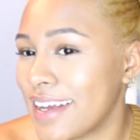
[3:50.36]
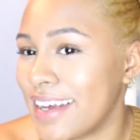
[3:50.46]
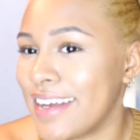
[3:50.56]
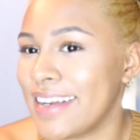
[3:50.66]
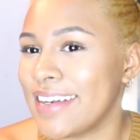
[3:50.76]

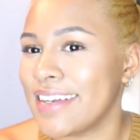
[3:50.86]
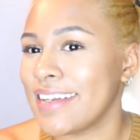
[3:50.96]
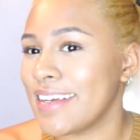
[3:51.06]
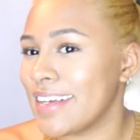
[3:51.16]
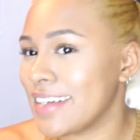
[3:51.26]
and
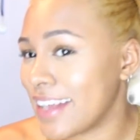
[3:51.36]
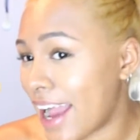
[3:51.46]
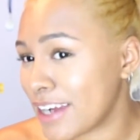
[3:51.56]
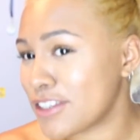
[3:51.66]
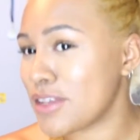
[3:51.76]
it
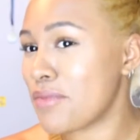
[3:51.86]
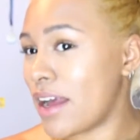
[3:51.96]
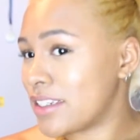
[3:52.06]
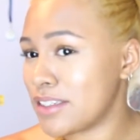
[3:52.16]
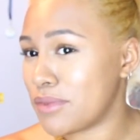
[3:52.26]
actually
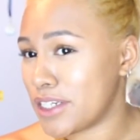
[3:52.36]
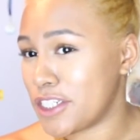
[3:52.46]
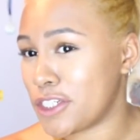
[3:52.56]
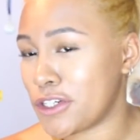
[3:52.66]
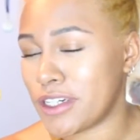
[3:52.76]
matches my
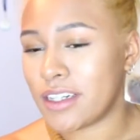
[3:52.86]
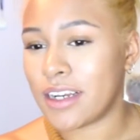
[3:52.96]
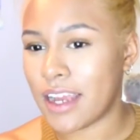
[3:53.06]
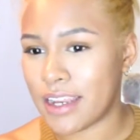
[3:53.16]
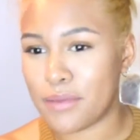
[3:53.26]
shirt,
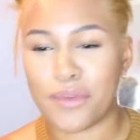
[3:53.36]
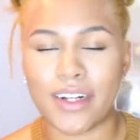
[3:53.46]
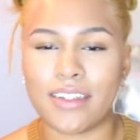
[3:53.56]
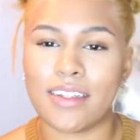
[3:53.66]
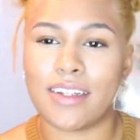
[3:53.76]
and in
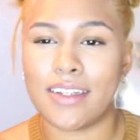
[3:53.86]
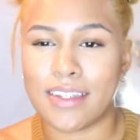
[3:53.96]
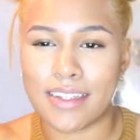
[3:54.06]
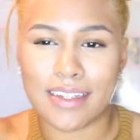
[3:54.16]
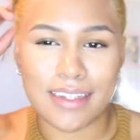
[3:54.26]

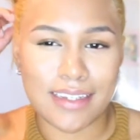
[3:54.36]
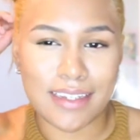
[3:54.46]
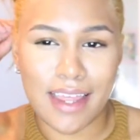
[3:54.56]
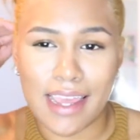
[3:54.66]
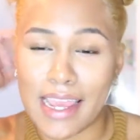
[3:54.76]
person it is
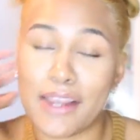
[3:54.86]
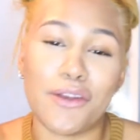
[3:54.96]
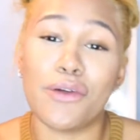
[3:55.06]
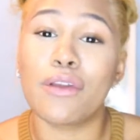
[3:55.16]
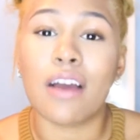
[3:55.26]
like a
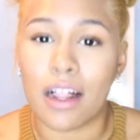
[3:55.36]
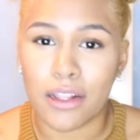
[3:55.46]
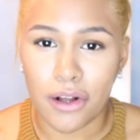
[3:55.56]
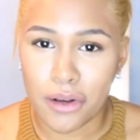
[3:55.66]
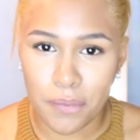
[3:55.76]
nude
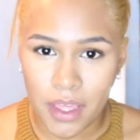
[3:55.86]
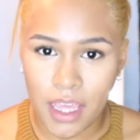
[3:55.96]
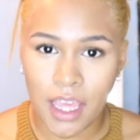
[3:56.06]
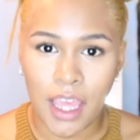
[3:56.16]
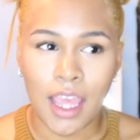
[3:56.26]
color on me.
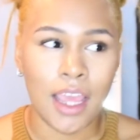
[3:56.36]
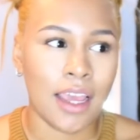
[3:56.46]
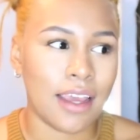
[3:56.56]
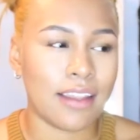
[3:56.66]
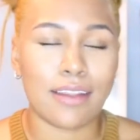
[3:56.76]

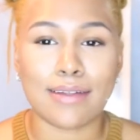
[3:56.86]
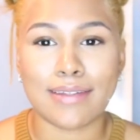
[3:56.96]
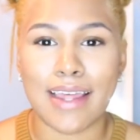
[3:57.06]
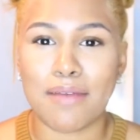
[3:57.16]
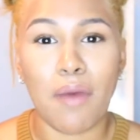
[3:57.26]
It
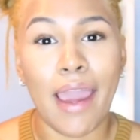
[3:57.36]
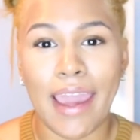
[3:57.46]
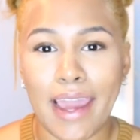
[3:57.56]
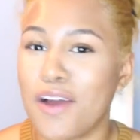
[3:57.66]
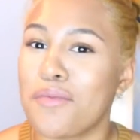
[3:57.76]
looks like my
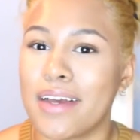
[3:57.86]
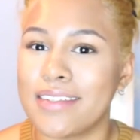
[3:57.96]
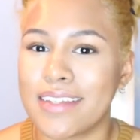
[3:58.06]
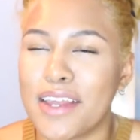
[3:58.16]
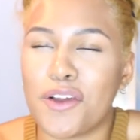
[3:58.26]
hair and my
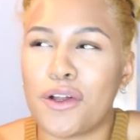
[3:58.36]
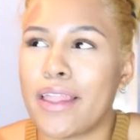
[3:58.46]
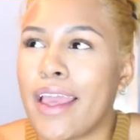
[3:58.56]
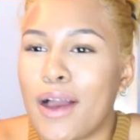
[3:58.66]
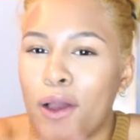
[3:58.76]
skin are
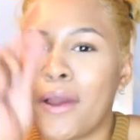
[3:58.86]
like